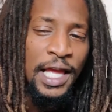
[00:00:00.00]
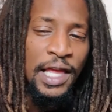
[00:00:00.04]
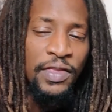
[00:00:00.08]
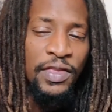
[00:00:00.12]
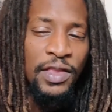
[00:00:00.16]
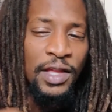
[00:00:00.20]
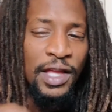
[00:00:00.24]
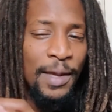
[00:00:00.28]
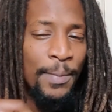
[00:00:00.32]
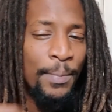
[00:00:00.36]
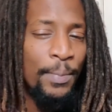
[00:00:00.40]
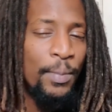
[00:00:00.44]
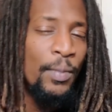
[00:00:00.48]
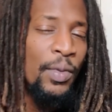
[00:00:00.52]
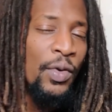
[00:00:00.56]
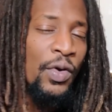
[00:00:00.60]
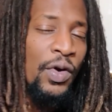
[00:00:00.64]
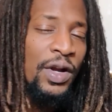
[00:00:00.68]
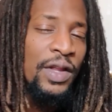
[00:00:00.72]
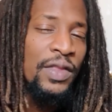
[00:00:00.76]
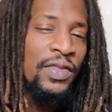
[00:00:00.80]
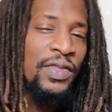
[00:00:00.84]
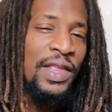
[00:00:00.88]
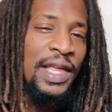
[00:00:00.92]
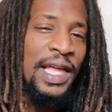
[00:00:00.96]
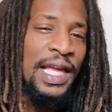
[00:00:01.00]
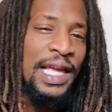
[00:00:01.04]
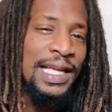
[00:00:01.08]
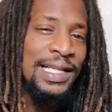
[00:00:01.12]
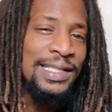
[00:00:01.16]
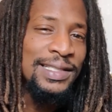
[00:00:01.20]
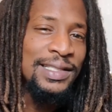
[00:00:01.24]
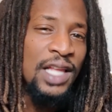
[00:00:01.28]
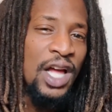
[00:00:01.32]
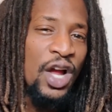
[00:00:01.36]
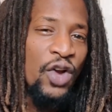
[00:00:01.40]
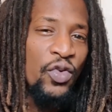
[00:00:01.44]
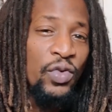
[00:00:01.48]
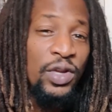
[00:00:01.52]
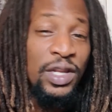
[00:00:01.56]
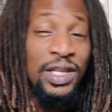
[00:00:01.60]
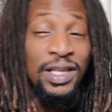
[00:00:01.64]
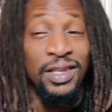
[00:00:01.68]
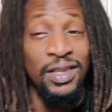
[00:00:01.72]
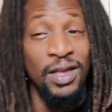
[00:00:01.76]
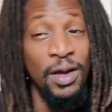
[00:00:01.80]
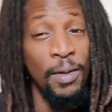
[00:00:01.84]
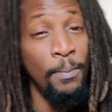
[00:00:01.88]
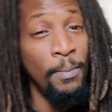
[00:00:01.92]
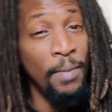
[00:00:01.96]
The important thing is not really
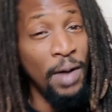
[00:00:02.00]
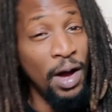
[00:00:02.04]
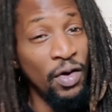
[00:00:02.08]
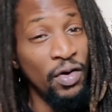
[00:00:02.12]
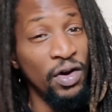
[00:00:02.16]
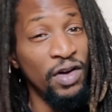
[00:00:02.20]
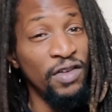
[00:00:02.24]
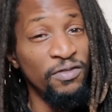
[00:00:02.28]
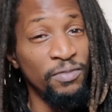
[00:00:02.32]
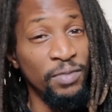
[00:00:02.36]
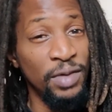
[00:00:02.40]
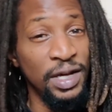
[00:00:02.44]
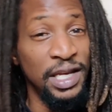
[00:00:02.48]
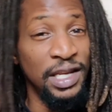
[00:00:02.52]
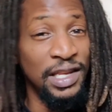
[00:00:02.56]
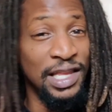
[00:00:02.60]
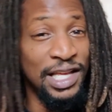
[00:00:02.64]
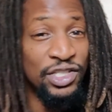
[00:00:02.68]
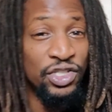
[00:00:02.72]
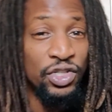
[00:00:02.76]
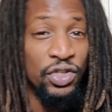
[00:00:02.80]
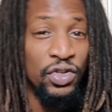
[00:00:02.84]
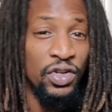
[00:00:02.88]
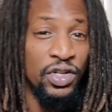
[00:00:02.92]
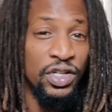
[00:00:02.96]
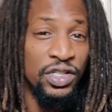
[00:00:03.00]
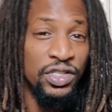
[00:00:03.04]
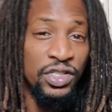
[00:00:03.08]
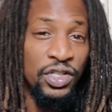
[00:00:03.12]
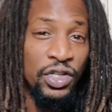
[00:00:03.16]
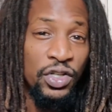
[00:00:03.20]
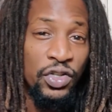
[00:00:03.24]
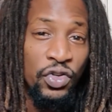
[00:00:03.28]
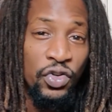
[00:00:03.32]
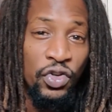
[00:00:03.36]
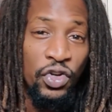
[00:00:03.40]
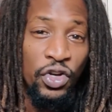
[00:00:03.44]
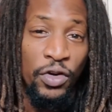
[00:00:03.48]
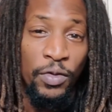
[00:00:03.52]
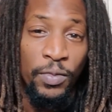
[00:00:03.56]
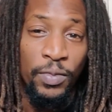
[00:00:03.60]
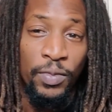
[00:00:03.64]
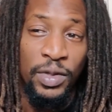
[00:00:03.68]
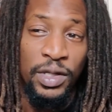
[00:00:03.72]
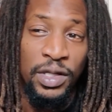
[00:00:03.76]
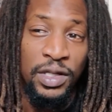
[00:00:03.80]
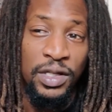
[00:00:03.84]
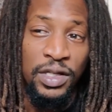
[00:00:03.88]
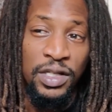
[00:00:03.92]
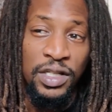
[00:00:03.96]
the amount of money that you're going to secure,
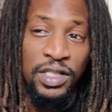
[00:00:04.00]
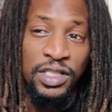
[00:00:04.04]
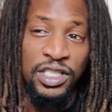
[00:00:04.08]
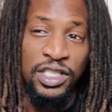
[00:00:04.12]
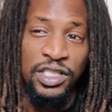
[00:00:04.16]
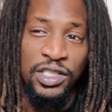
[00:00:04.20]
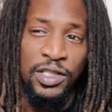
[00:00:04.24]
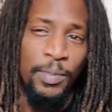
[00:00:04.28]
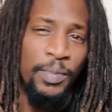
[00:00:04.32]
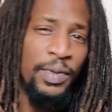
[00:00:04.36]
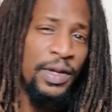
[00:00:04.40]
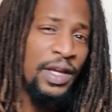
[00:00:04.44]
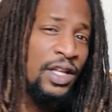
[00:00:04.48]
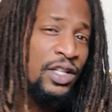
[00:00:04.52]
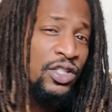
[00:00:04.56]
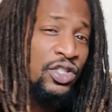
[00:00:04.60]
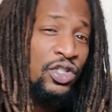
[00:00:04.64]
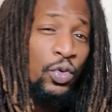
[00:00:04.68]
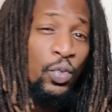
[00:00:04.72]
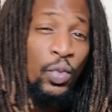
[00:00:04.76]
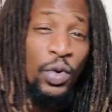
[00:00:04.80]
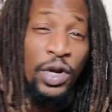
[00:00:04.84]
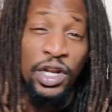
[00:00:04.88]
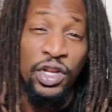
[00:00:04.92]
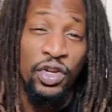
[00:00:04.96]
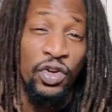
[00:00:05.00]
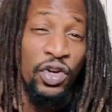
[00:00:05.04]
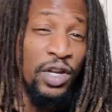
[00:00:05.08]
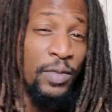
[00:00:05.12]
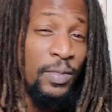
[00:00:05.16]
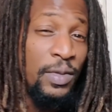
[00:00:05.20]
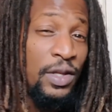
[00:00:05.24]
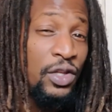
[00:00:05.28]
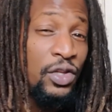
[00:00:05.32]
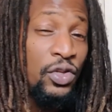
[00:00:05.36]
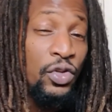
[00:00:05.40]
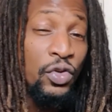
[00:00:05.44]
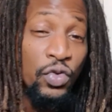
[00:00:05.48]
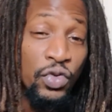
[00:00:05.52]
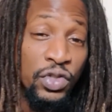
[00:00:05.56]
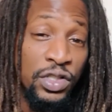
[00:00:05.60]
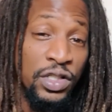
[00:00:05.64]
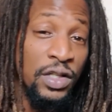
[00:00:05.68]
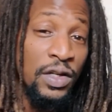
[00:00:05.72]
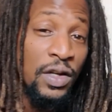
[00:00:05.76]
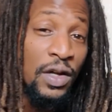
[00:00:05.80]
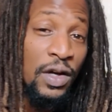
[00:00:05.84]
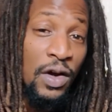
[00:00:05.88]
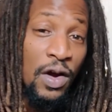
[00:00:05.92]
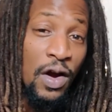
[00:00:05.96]
because it depends on whether you're going to be
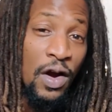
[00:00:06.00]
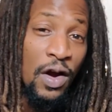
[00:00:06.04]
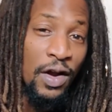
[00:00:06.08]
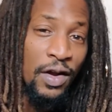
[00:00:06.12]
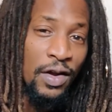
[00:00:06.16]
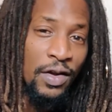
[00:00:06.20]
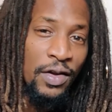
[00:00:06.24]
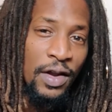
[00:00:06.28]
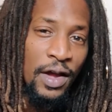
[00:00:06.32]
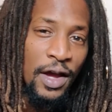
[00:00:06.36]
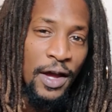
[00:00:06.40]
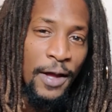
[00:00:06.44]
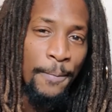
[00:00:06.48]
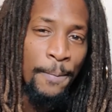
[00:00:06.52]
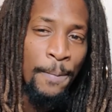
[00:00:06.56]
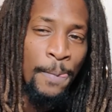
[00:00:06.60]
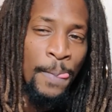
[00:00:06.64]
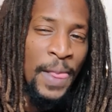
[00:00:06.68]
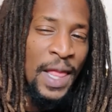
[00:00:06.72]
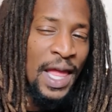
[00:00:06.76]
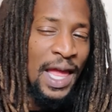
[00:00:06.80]
using the card or not.